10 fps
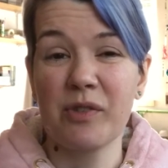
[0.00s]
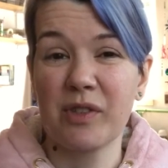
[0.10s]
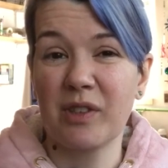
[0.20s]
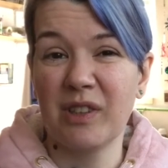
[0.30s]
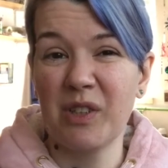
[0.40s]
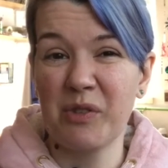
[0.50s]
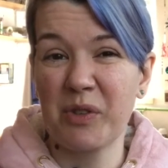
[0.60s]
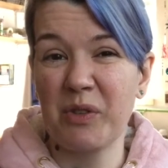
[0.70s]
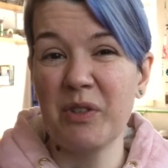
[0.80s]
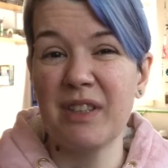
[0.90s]
looks
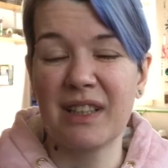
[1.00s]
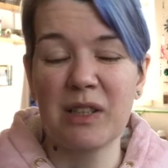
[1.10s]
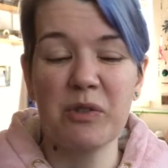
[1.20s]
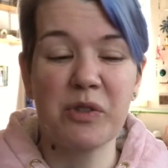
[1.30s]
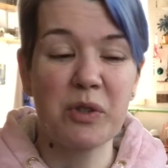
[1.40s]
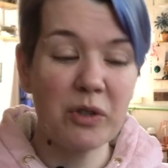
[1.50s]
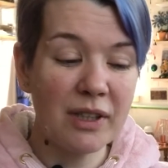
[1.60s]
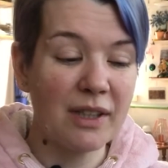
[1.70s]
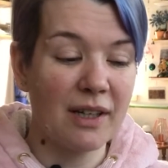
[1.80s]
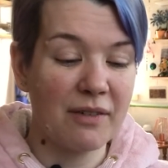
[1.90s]
good. It looks good
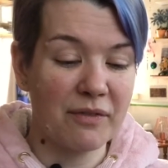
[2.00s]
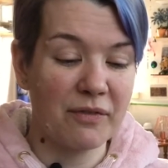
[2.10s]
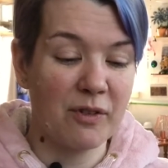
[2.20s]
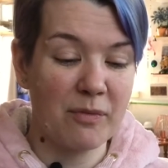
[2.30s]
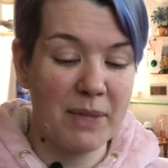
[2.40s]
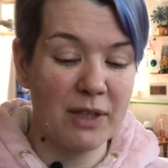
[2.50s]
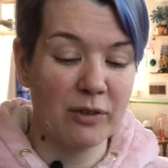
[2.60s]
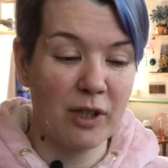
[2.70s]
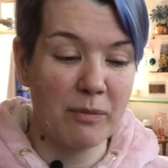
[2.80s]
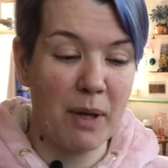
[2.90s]
enough for me to
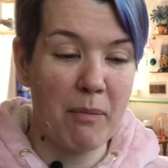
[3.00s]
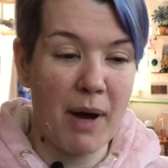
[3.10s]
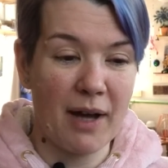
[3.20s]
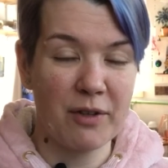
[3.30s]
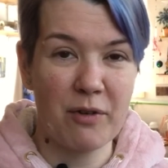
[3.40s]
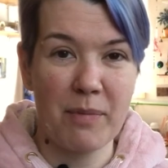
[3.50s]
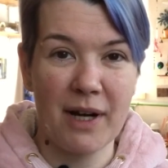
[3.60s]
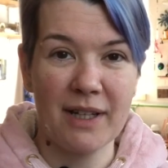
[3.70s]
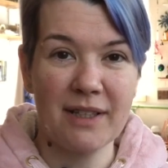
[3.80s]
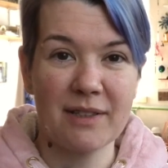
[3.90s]
not be bothered
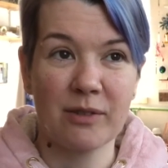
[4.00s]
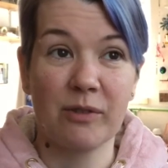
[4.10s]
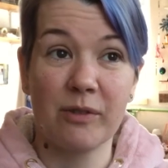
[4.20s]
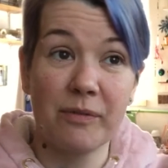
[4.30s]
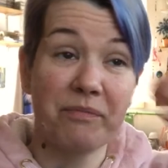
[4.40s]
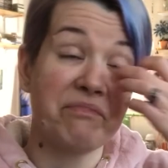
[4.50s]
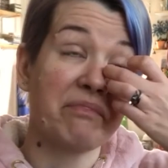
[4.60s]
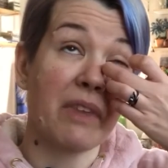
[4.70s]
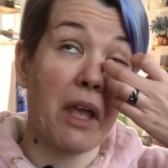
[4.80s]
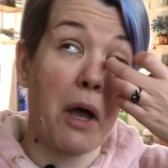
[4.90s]
by it. So
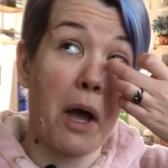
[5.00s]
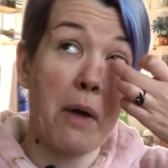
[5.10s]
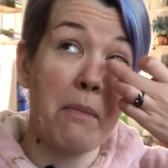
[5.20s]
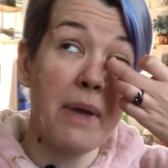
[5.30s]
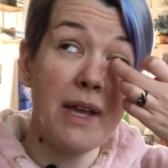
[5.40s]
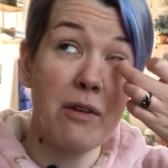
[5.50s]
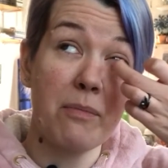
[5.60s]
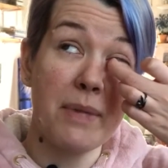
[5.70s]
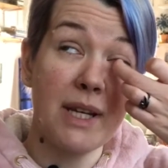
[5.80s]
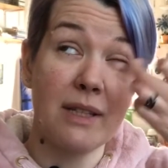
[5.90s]
I may or
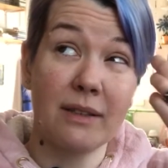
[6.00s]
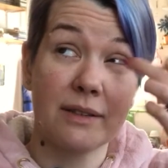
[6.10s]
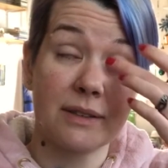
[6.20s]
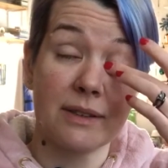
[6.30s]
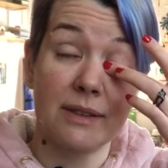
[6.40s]
may not